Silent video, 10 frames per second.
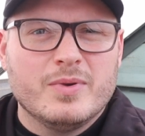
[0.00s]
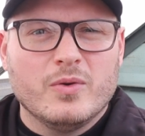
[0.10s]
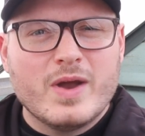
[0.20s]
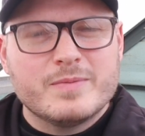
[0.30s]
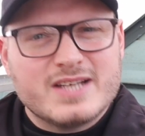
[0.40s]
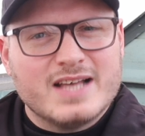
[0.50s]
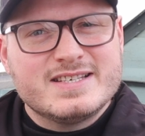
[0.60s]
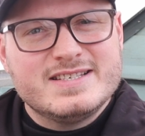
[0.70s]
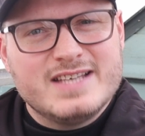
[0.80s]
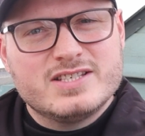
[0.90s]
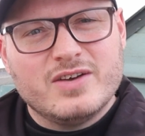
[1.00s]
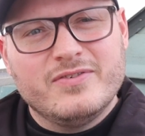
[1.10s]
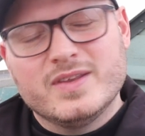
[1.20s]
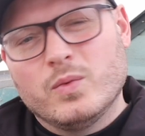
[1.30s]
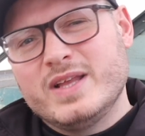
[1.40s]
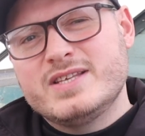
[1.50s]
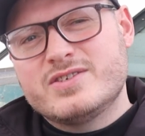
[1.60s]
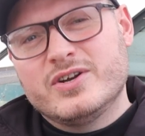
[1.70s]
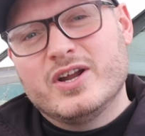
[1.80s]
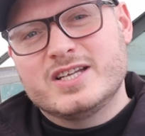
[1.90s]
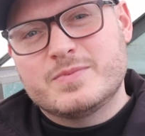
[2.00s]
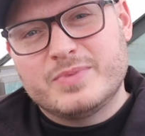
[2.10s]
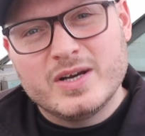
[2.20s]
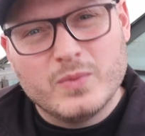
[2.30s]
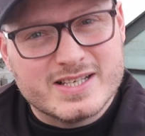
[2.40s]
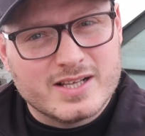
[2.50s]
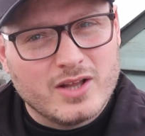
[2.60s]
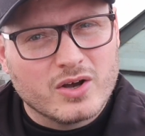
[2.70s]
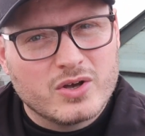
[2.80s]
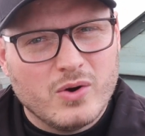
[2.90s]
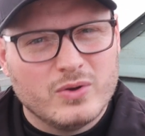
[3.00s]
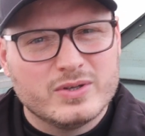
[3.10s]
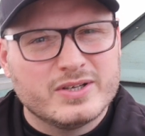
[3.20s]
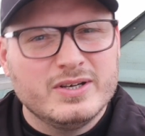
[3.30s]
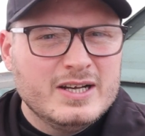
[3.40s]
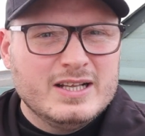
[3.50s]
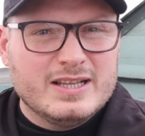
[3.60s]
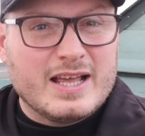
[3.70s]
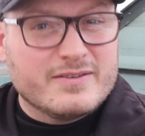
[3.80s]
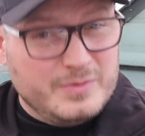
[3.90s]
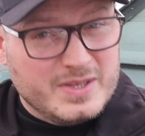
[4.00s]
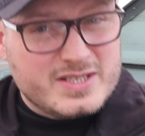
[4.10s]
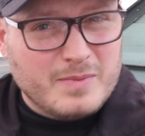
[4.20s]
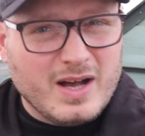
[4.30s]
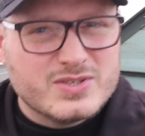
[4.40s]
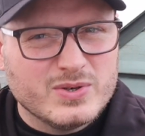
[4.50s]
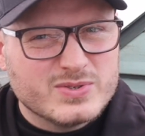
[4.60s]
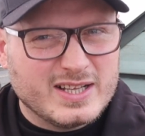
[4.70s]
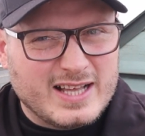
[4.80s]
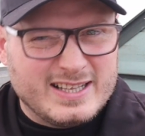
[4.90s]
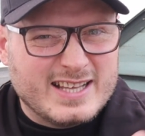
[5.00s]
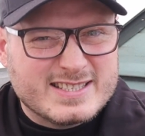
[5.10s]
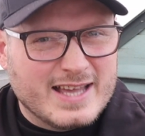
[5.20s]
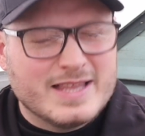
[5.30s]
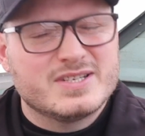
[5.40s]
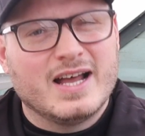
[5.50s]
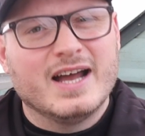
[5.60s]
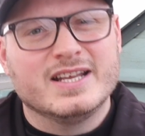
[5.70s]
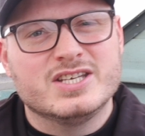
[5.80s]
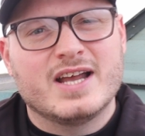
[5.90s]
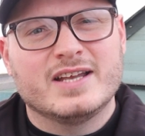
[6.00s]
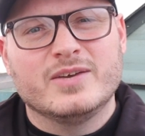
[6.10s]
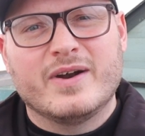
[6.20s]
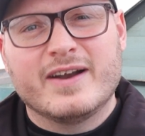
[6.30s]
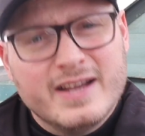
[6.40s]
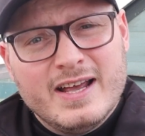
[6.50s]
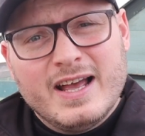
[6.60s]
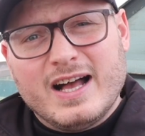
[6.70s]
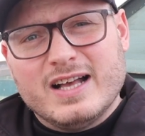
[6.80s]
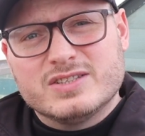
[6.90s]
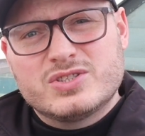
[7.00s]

but when I'm starting seeds off in the winter and early spring, when it's a lot colder, like for my tomatoes, I, like to get them started in January. I'll